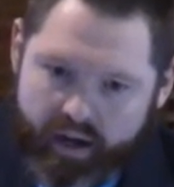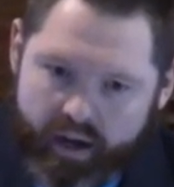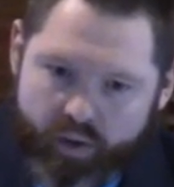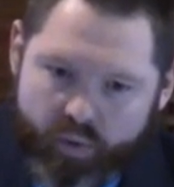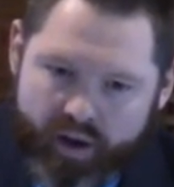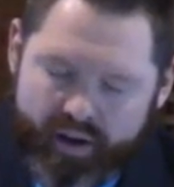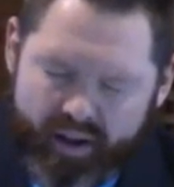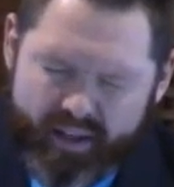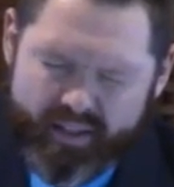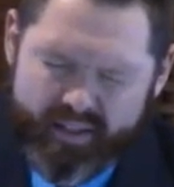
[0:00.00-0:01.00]
I want
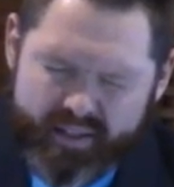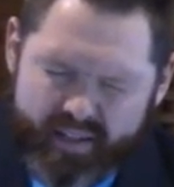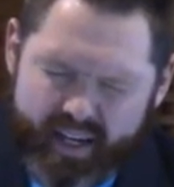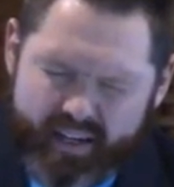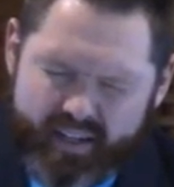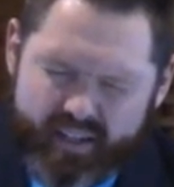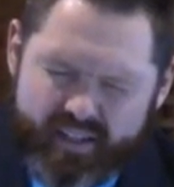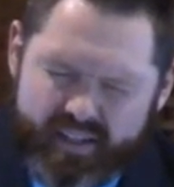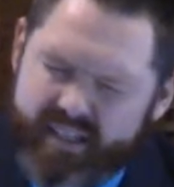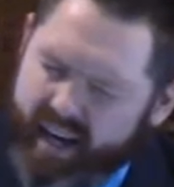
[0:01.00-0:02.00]
us to take just
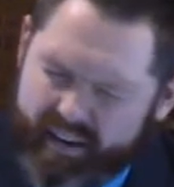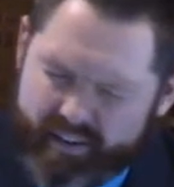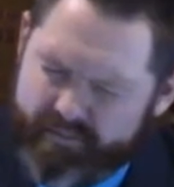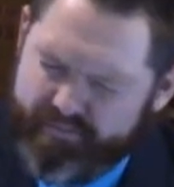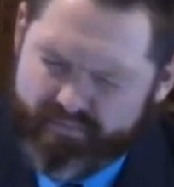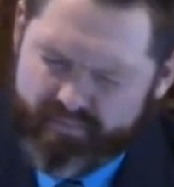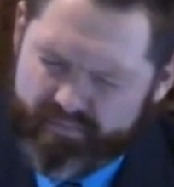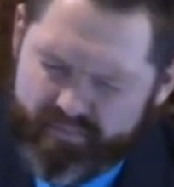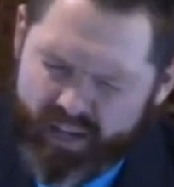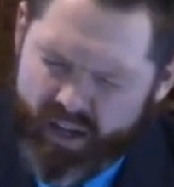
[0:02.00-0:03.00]
a second.
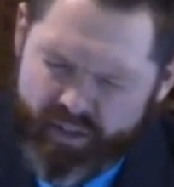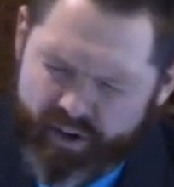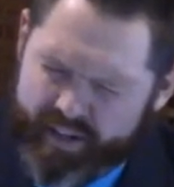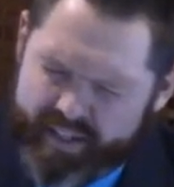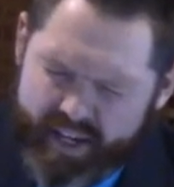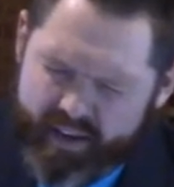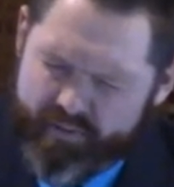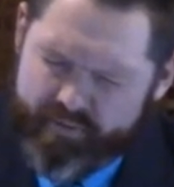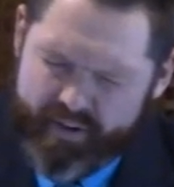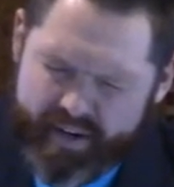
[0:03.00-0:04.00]
There is a
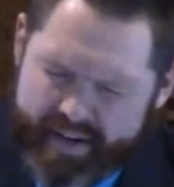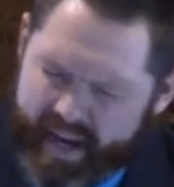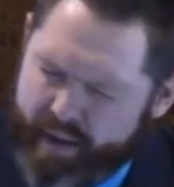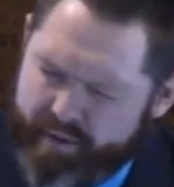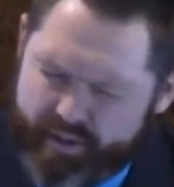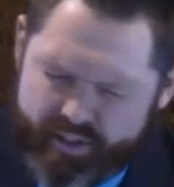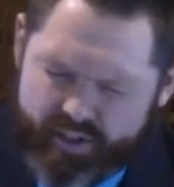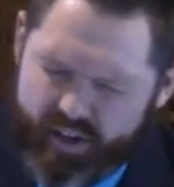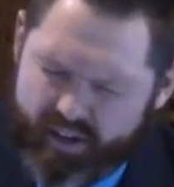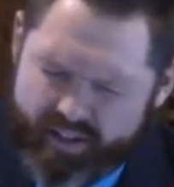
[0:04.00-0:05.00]
phenomenal
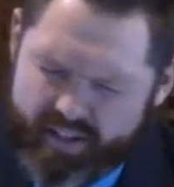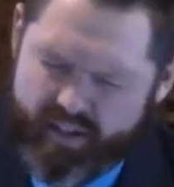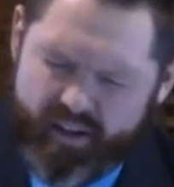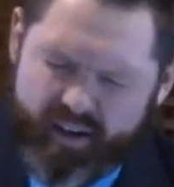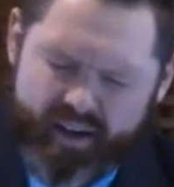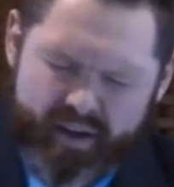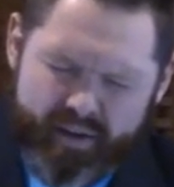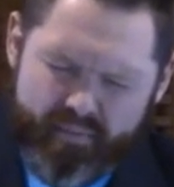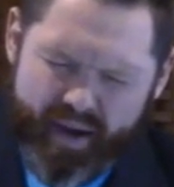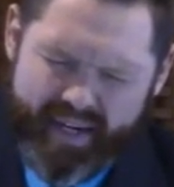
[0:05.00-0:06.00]
song sung
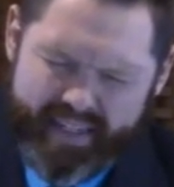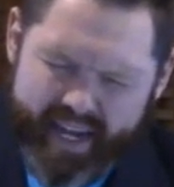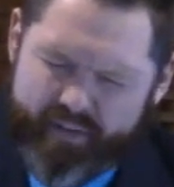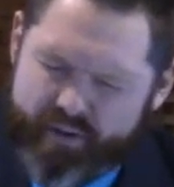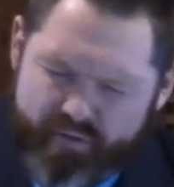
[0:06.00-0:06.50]
by David